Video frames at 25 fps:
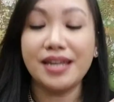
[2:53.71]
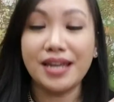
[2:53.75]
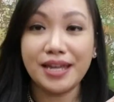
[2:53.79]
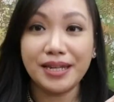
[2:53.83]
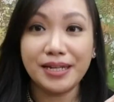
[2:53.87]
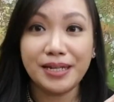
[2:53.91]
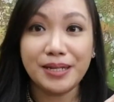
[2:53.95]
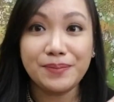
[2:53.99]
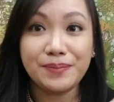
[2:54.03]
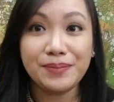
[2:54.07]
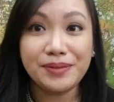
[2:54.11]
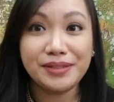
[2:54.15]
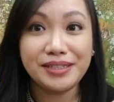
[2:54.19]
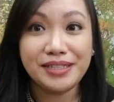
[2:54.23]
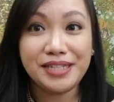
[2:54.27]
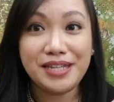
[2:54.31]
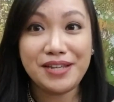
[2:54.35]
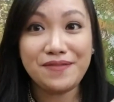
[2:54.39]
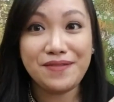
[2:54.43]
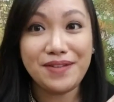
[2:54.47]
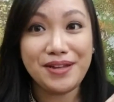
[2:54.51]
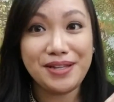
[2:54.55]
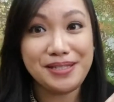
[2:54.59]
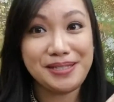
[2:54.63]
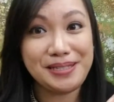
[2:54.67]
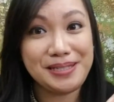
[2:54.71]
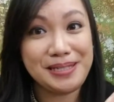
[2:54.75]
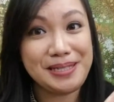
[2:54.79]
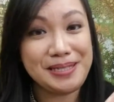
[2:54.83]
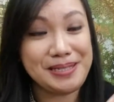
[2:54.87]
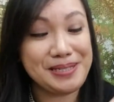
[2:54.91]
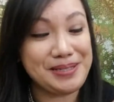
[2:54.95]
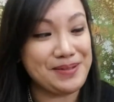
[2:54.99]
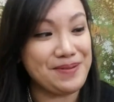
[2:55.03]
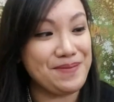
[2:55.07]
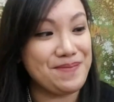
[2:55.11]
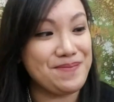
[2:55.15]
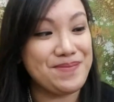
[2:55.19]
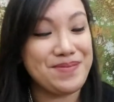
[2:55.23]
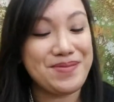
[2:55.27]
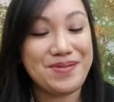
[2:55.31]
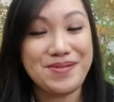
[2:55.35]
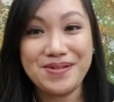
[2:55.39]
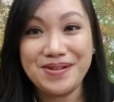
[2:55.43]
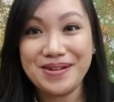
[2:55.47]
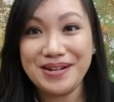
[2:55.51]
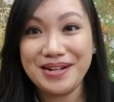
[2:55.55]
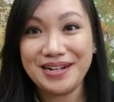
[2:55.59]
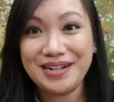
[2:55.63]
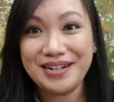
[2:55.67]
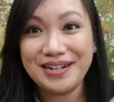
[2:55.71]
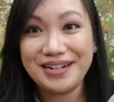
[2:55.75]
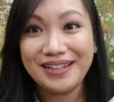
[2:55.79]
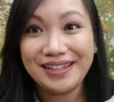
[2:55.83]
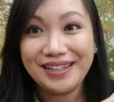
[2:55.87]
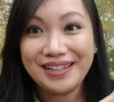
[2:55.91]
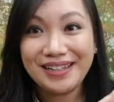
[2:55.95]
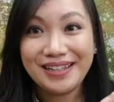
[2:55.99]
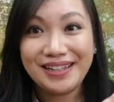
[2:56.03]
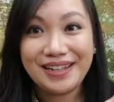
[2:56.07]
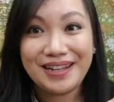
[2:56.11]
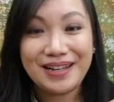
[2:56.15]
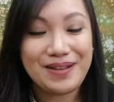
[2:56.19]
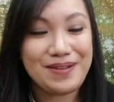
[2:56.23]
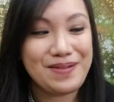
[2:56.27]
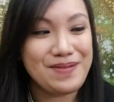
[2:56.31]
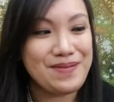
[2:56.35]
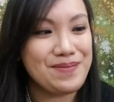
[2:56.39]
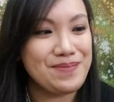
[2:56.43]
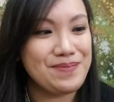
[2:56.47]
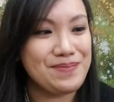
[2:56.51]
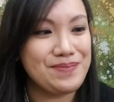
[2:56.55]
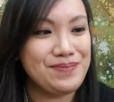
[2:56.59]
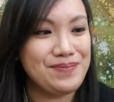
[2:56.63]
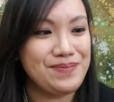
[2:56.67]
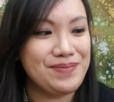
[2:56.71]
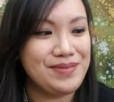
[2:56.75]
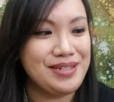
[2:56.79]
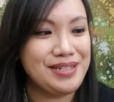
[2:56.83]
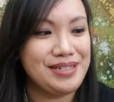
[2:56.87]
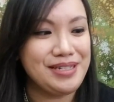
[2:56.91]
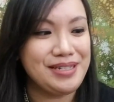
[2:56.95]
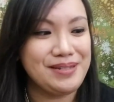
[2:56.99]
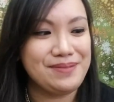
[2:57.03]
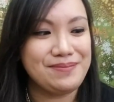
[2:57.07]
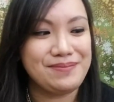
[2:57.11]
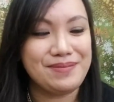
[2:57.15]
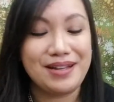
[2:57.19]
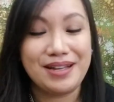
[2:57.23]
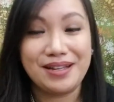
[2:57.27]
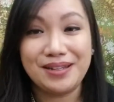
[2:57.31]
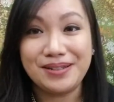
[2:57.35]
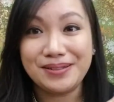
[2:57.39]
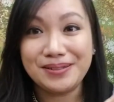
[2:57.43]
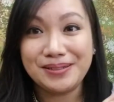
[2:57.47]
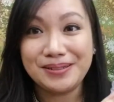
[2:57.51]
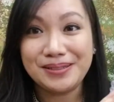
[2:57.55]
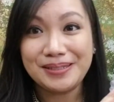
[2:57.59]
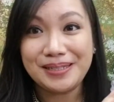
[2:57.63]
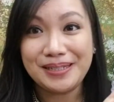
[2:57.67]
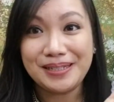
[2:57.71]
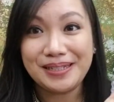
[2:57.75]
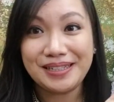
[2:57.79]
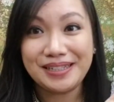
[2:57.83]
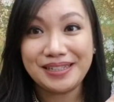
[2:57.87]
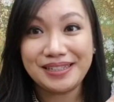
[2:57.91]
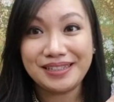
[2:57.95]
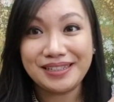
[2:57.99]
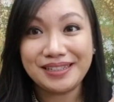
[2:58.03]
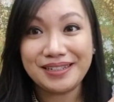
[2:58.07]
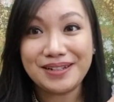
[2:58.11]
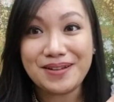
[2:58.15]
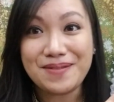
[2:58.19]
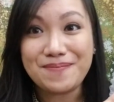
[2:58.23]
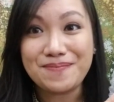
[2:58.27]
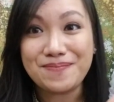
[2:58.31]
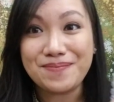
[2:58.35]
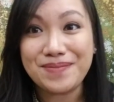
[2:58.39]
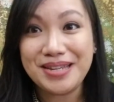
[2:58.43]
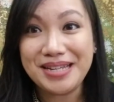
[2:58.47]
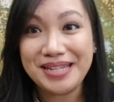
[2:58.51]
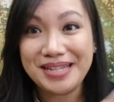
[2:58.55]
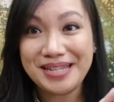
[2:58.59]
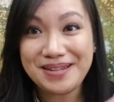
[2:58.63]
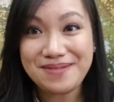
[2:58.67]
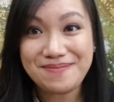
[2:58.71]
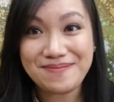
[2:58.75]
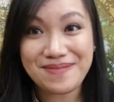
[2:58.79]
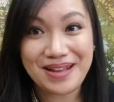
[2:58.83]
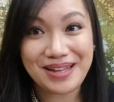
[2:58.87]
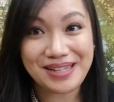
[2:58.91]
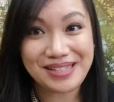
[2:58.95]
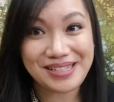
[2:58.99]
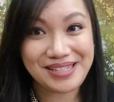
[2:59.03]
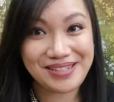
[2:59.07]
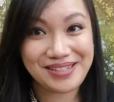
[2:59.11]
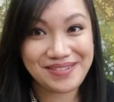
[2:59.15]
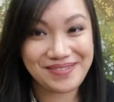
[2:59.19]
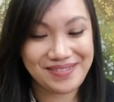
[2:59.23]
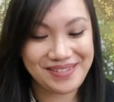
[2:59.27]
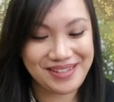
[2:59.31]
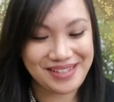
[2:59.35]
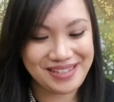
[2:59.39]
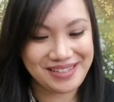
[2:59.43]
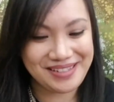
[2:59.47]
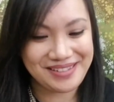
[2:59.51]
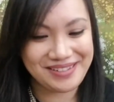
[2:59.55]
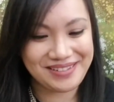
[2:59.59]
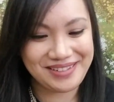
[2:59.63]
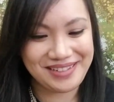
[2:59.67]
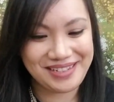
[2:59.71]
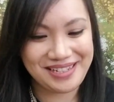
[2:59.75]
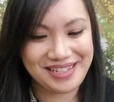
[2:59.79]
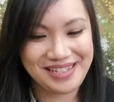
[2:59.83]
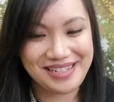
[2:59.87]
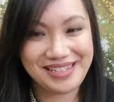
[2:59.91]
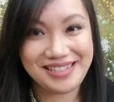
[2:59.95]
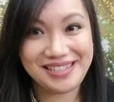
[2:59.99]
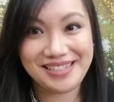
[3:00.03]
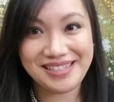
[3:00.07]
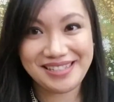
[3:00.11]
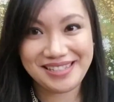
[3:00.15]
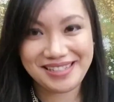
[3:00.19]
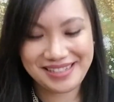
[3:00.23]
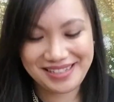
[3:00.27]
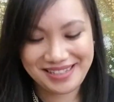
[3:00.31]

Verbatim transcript: And I believe I see some more Minnie Mouse and Mickey Mouse figurines.